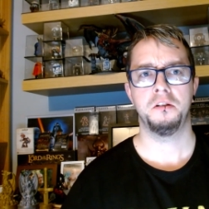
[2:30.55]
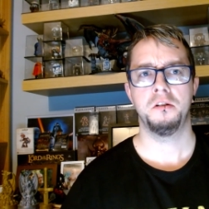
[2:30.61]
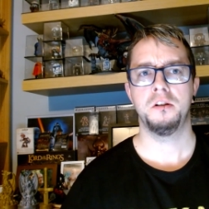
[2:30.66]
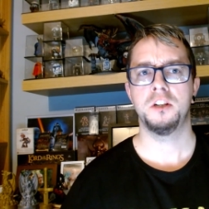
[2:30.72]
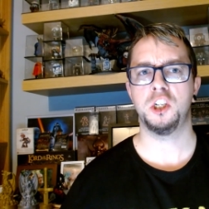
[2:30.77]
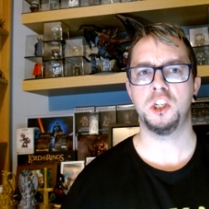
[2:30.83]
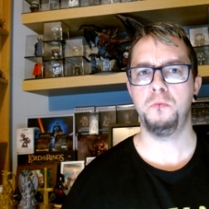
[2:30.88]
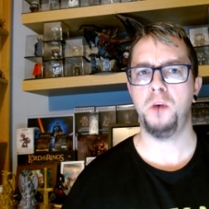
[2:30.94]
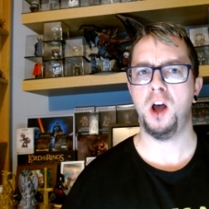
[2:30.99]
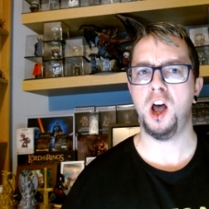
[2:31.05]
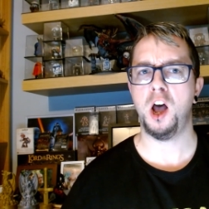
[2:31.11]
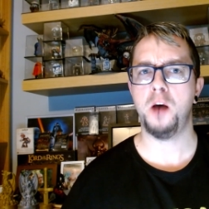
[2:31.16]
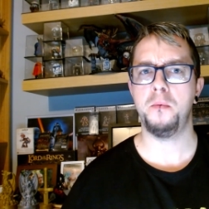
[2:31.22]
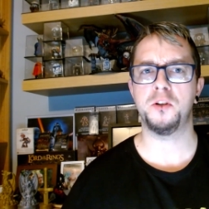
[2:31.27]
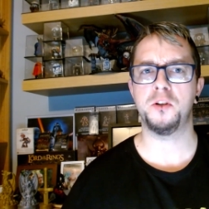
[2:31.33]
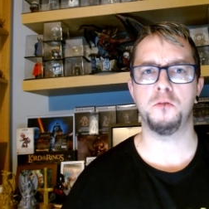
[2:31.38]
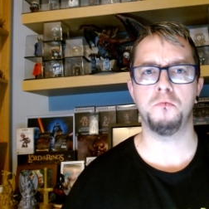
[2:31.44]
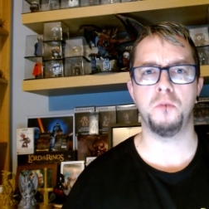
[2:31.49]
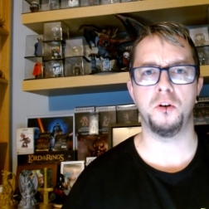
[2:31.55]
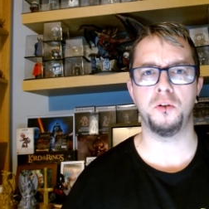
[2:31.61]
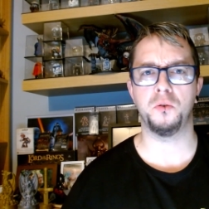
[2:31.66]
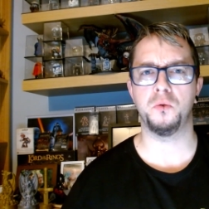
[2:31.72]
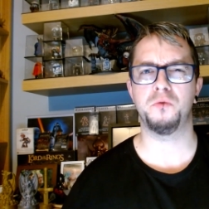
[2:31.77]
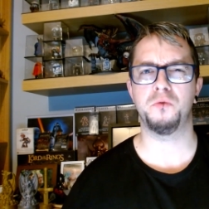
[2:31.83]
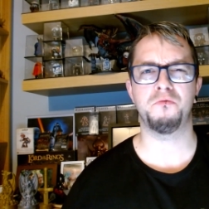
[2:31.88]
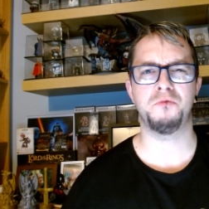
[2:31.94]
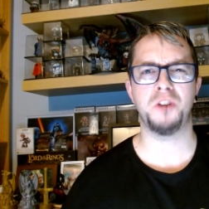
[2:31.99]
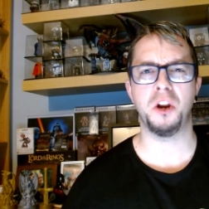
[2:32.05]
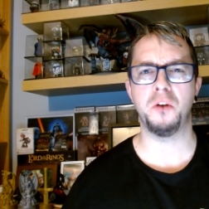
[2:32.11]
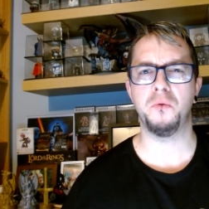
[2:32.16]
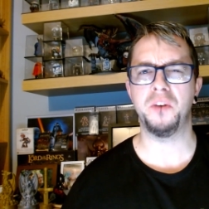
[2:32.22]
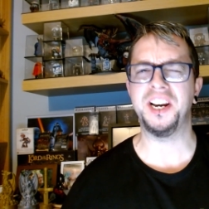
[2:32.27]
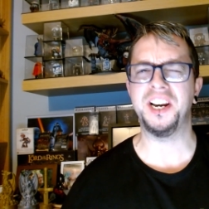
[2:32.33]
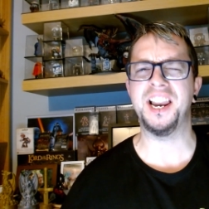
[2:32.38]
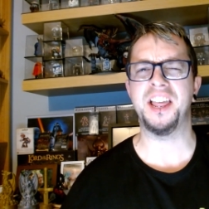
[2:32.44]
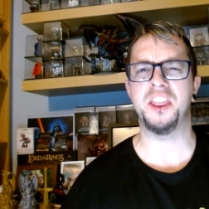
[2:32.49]
Some armies or models don't
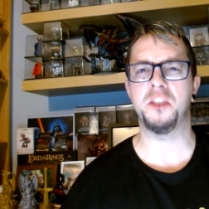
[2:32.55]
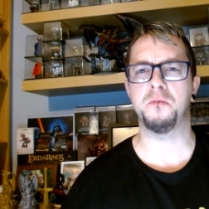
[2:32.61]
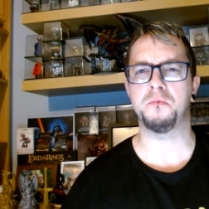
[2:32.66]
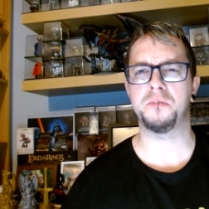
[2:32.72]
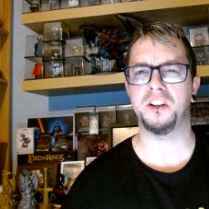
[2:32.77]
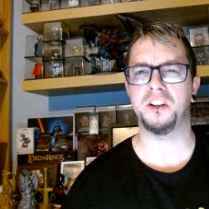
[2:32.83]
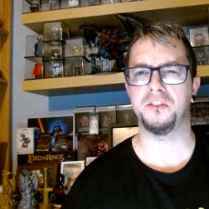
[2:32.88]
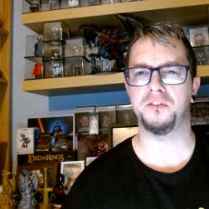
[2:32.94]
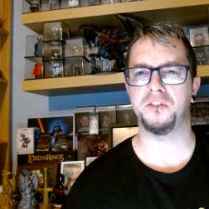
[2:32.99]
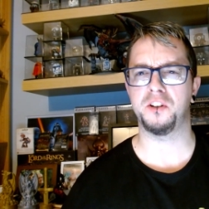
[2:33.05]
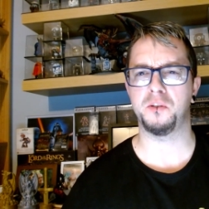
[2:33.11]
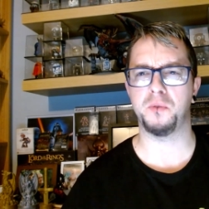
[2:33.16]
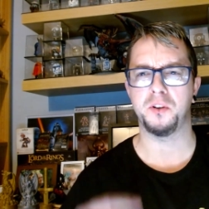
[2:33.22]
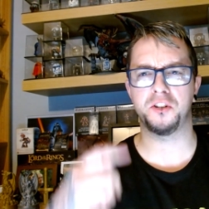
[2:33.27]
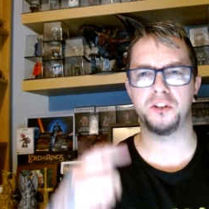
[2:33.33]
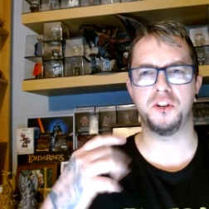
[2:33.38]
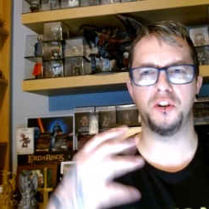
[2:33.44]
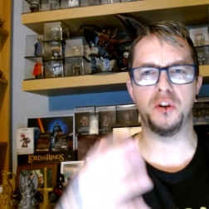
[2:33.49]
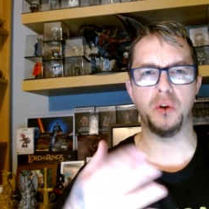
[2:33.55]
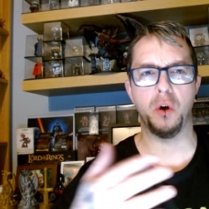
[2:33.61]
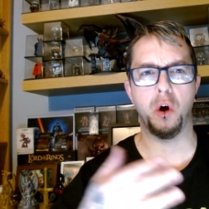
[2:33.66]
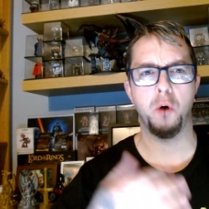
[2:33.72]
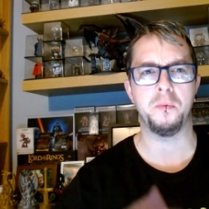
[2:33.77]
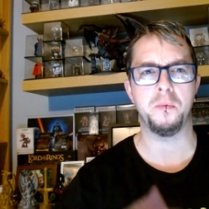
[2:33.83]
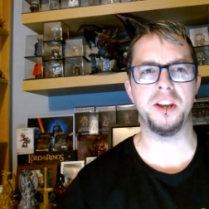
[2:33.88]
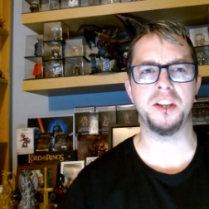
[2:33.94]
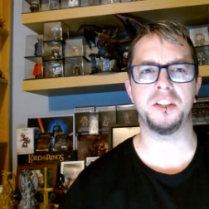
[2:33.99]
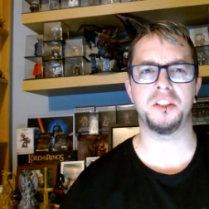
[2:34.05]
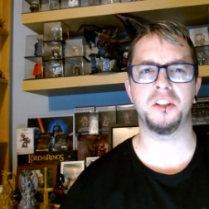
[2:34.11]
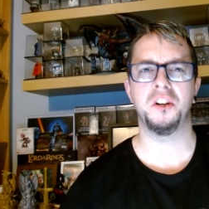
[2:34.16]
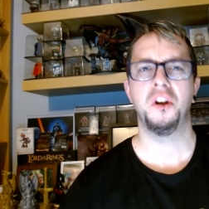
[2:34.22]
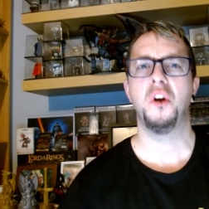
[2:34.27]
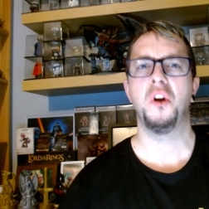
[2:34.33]
really lend themselves very well to new hobbyists